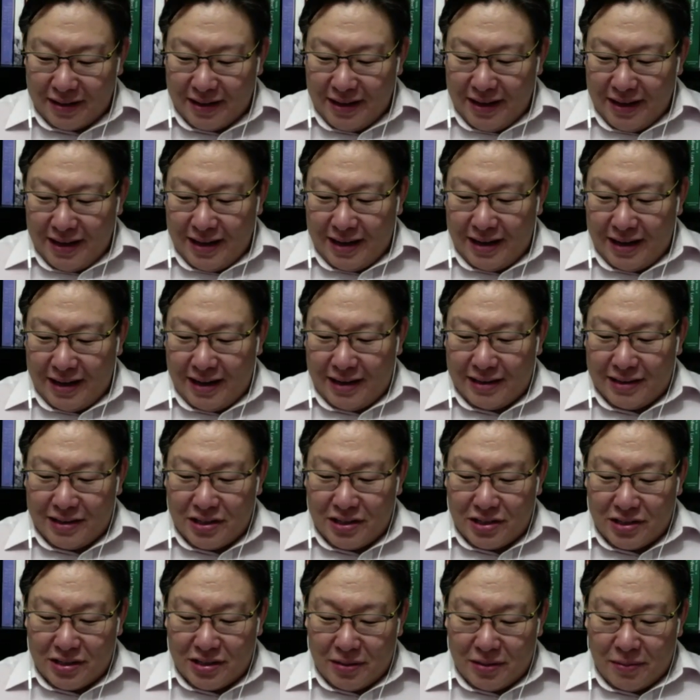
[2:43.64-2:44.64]

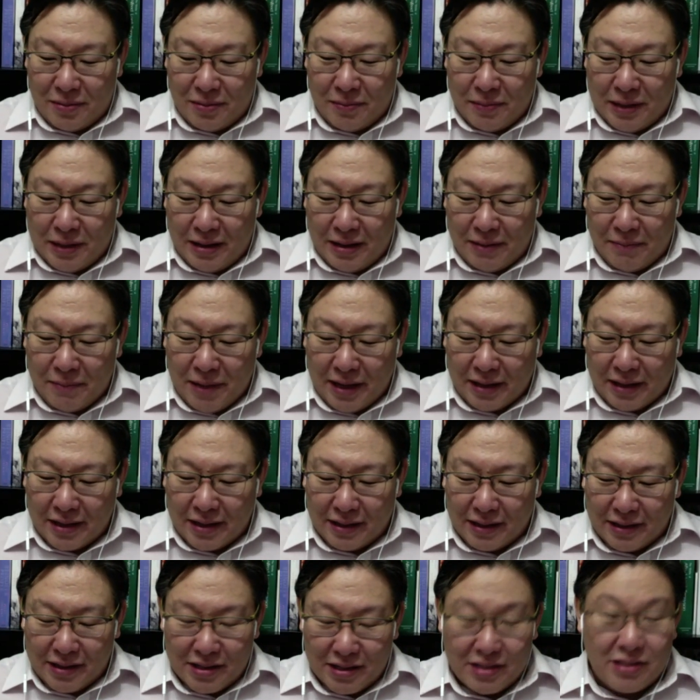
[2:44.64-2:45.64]
making this
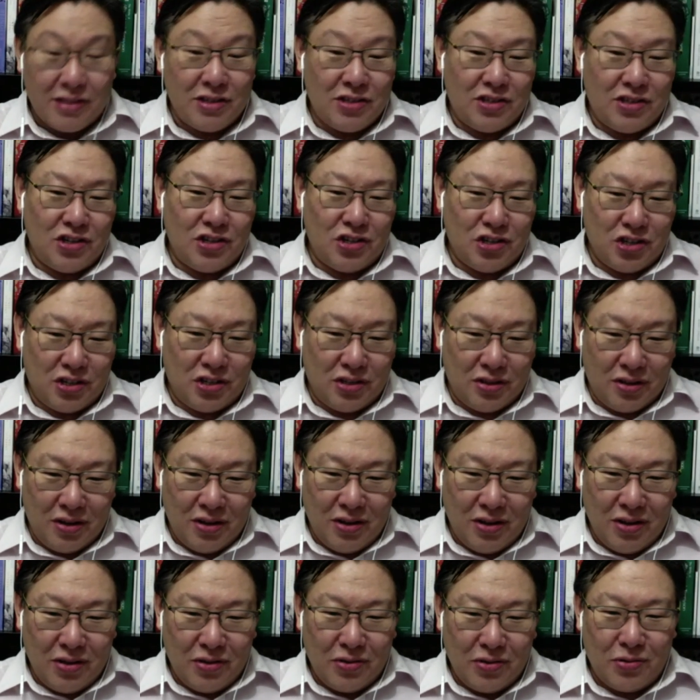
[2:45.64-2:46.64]
decision
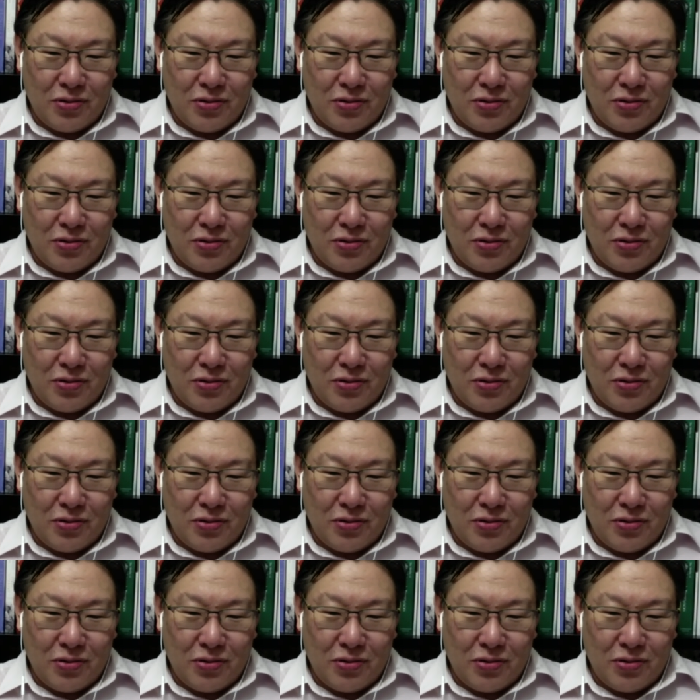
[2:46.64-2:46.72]
to